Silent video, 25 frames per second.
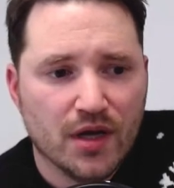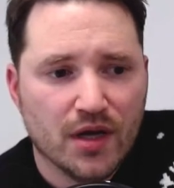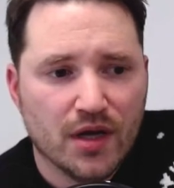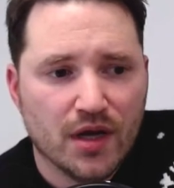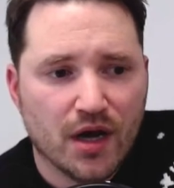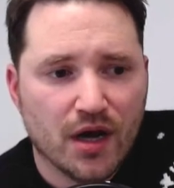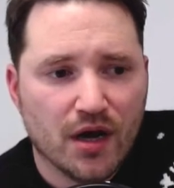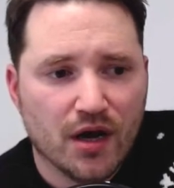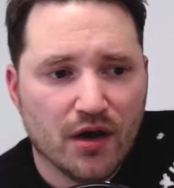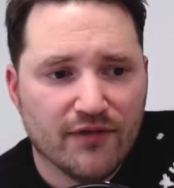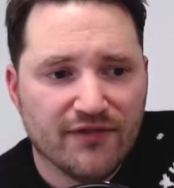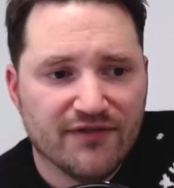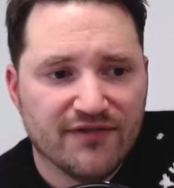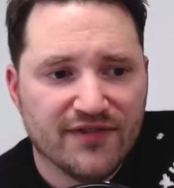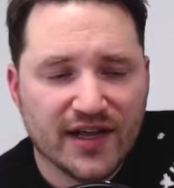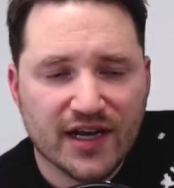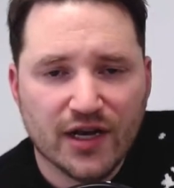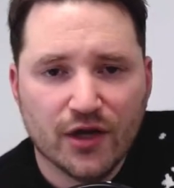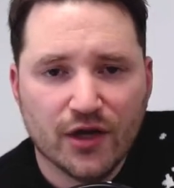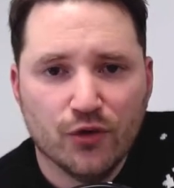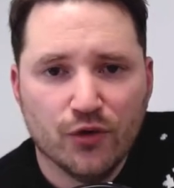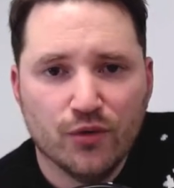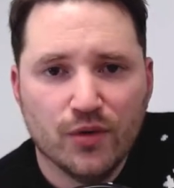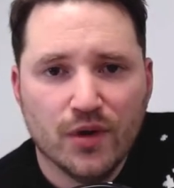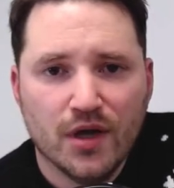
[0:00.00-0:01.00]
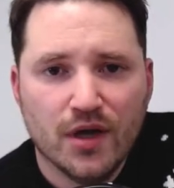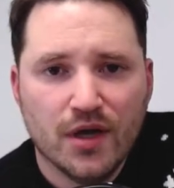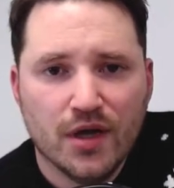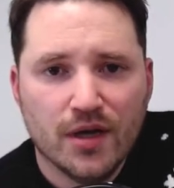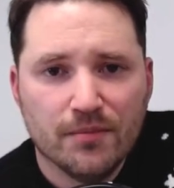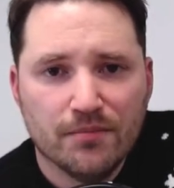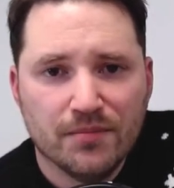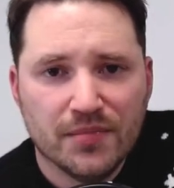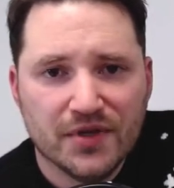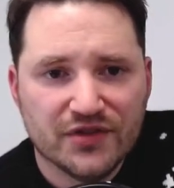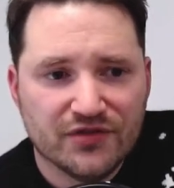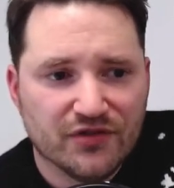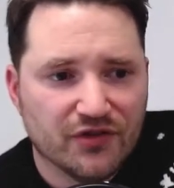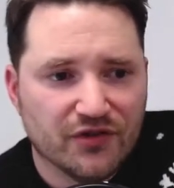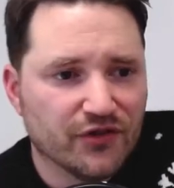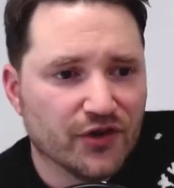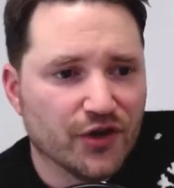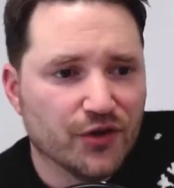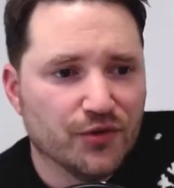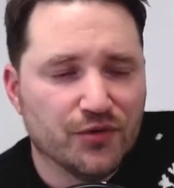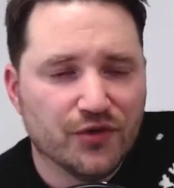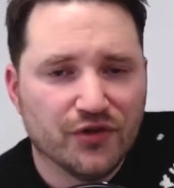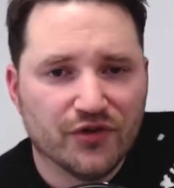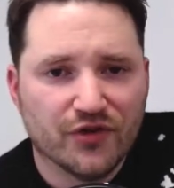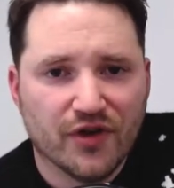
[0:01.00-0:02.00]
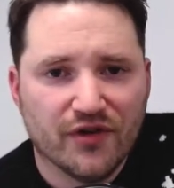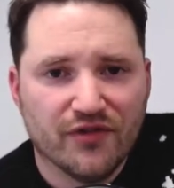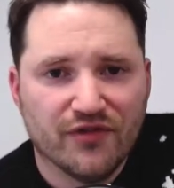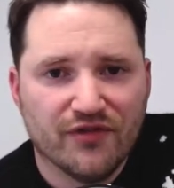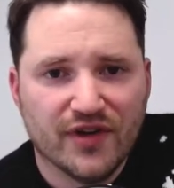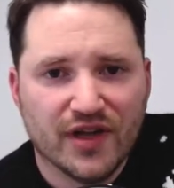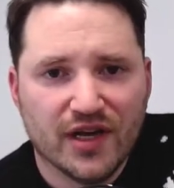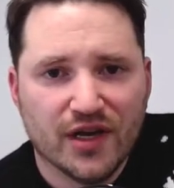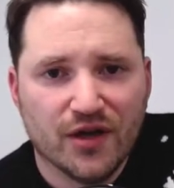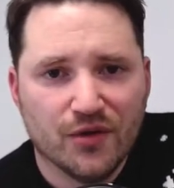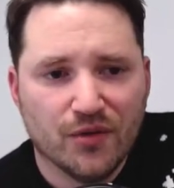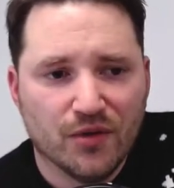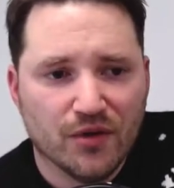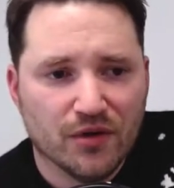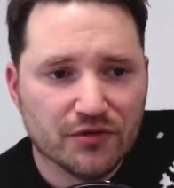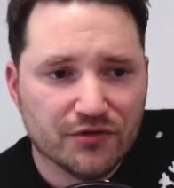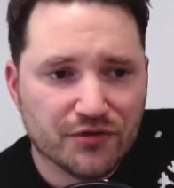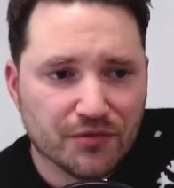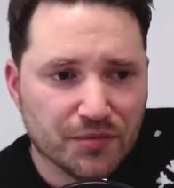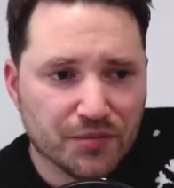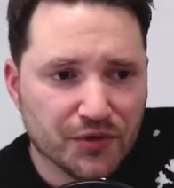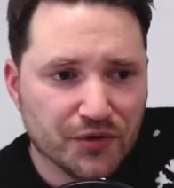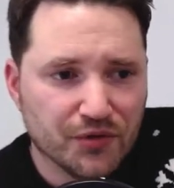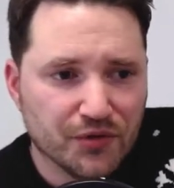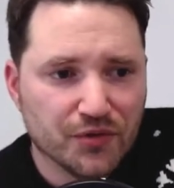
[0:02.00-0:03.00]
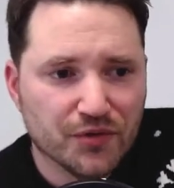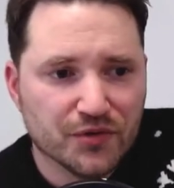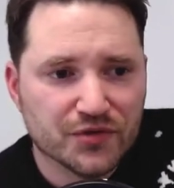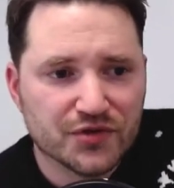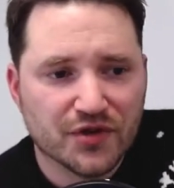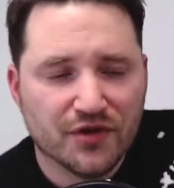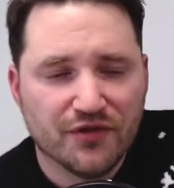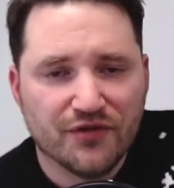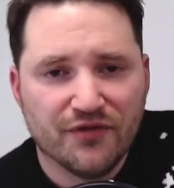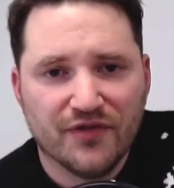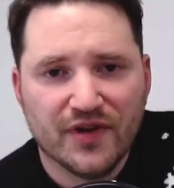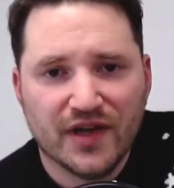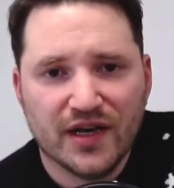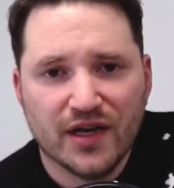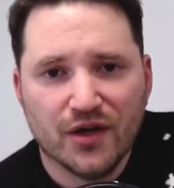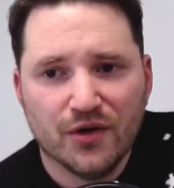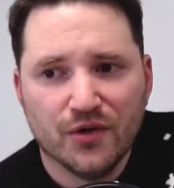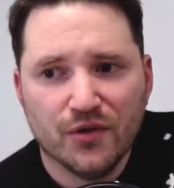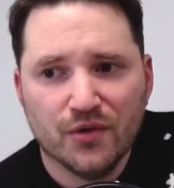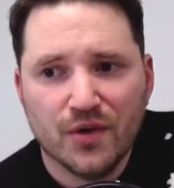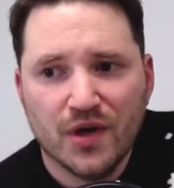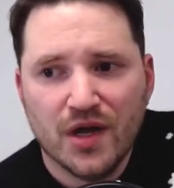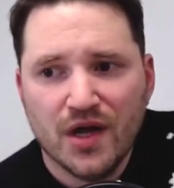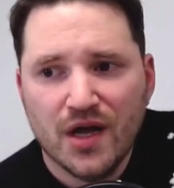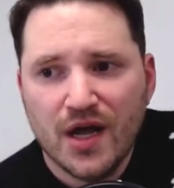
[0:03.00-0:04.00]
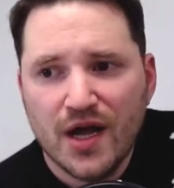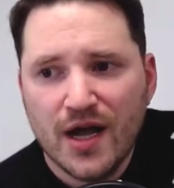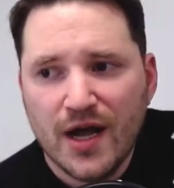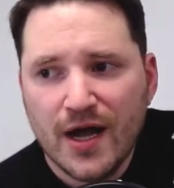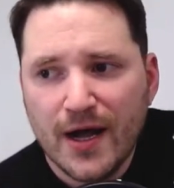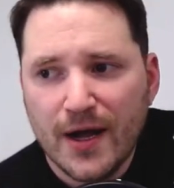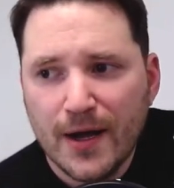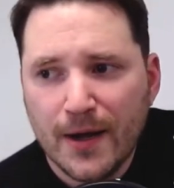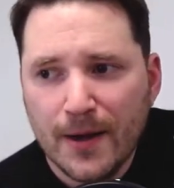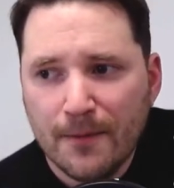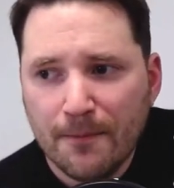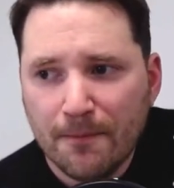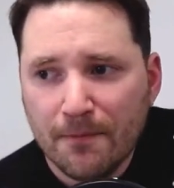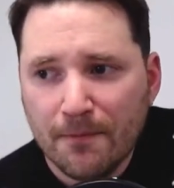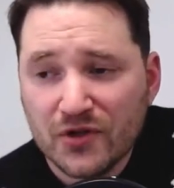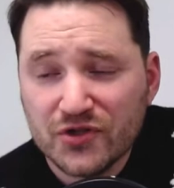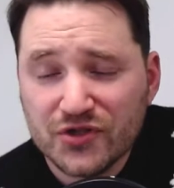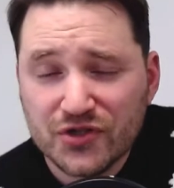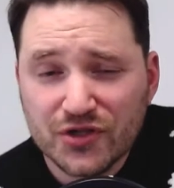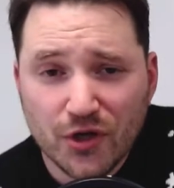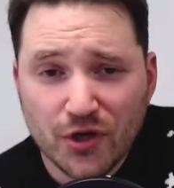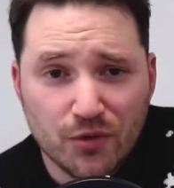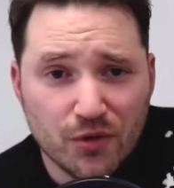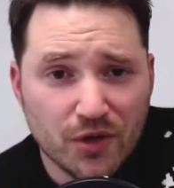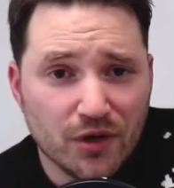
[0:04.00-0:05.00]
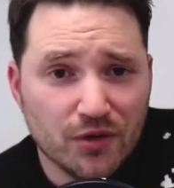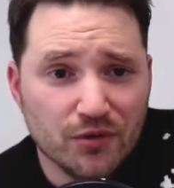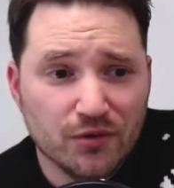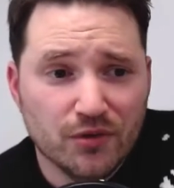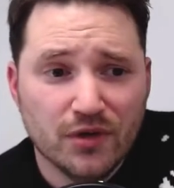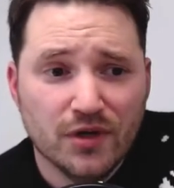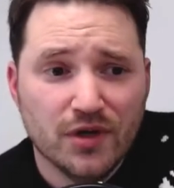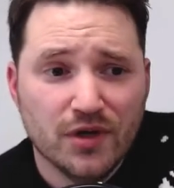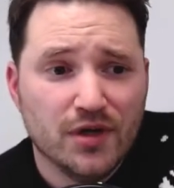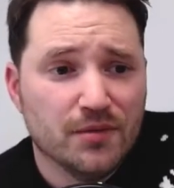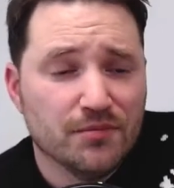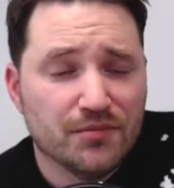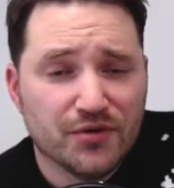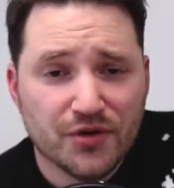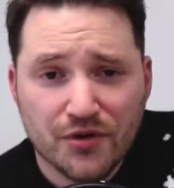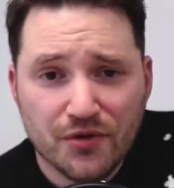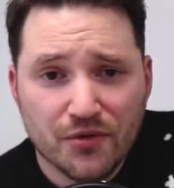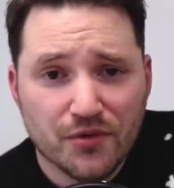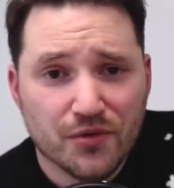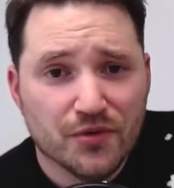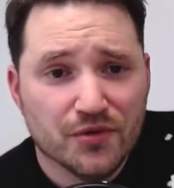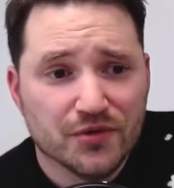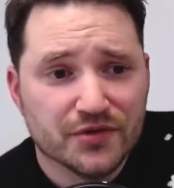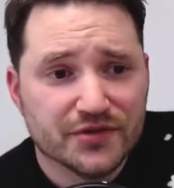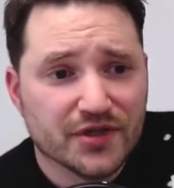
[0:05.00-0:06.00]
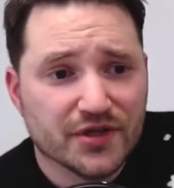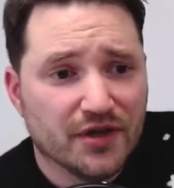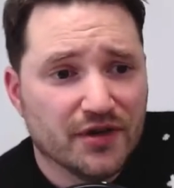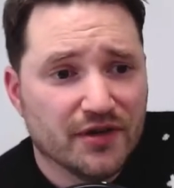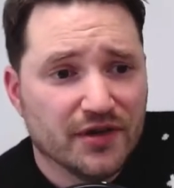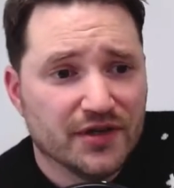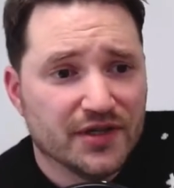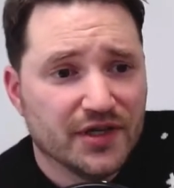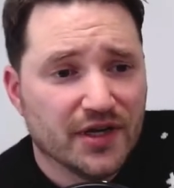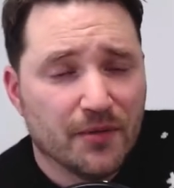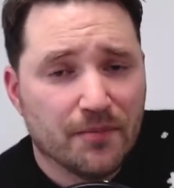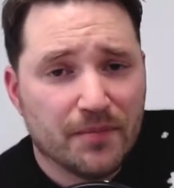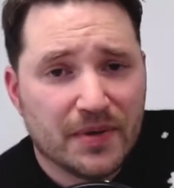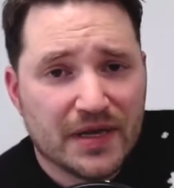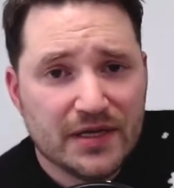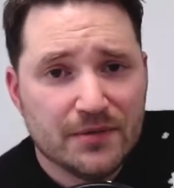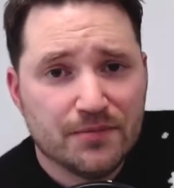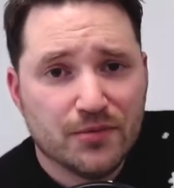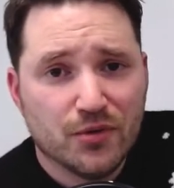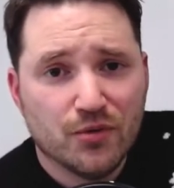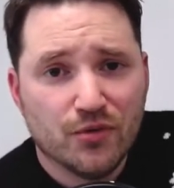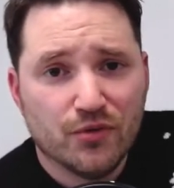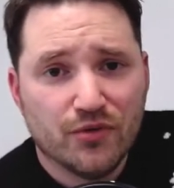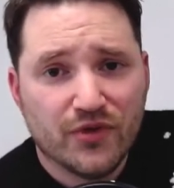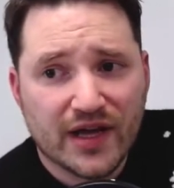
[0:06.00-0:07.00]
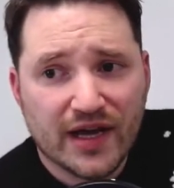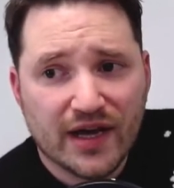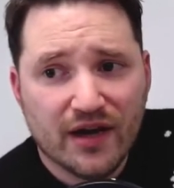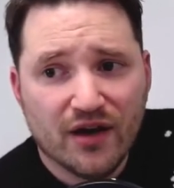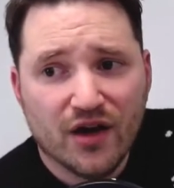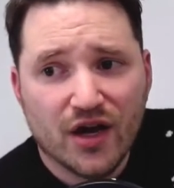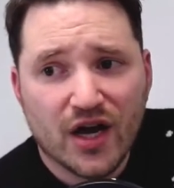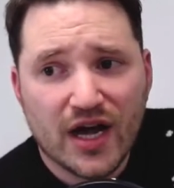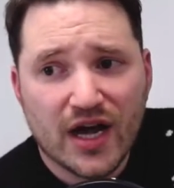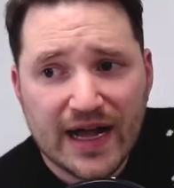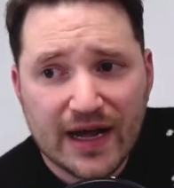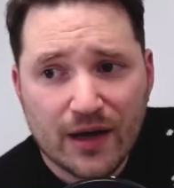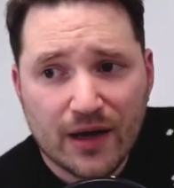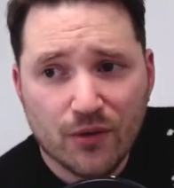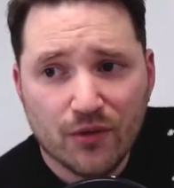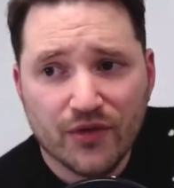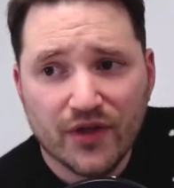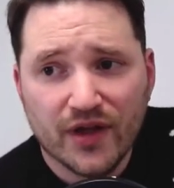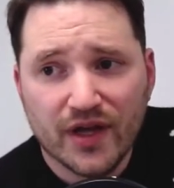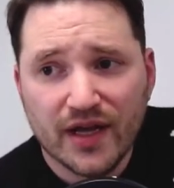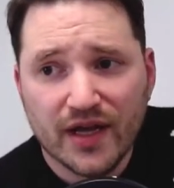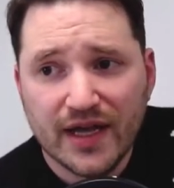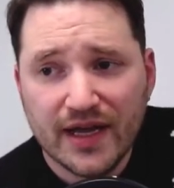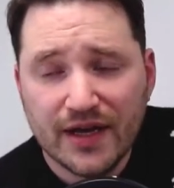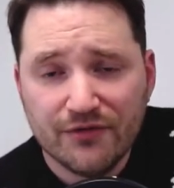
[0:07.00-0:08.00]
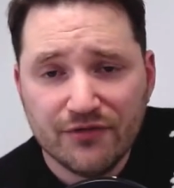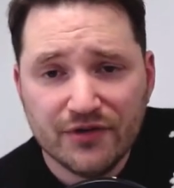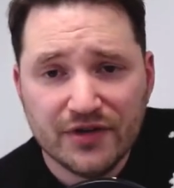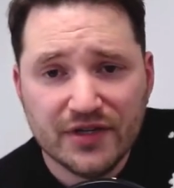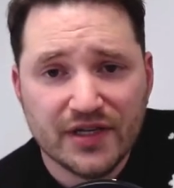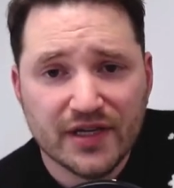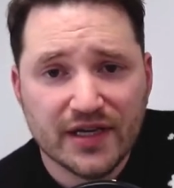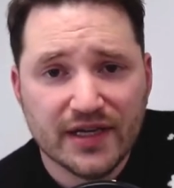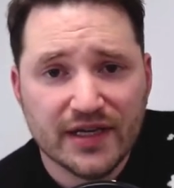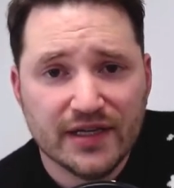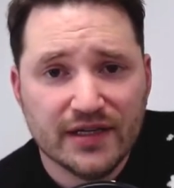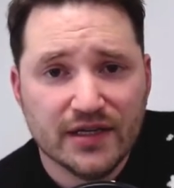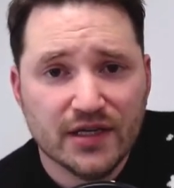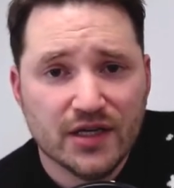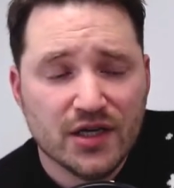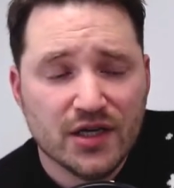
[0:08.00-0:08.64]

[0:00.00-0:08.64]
our fellow business owners, our fellow entrepreneurs, our fellow solopreneurs, people that are out there every day